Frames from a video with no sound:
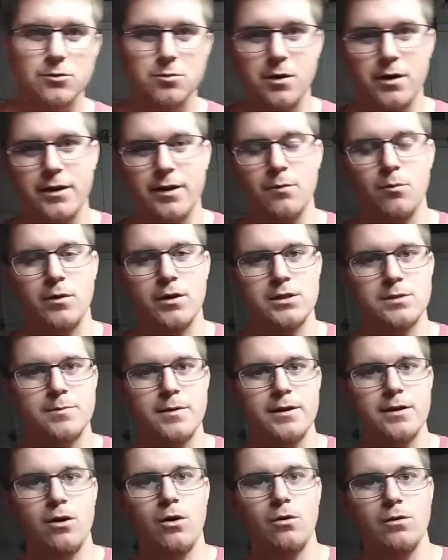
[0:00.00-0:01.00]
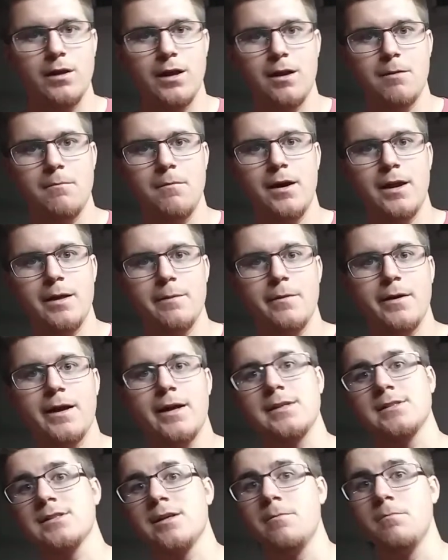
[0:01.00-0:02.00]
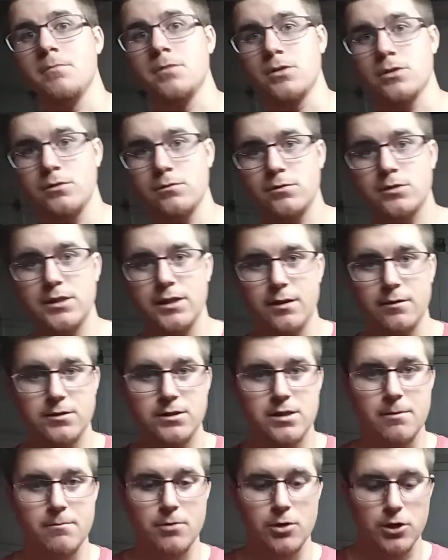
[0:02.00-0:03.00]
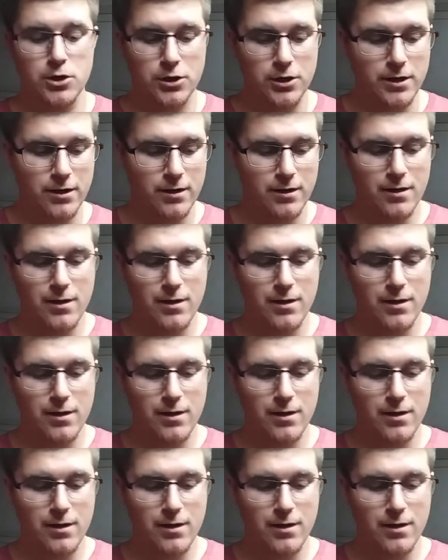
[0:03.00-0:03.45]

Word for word: where I didn't want to spend a whole lot of money but get something, something good.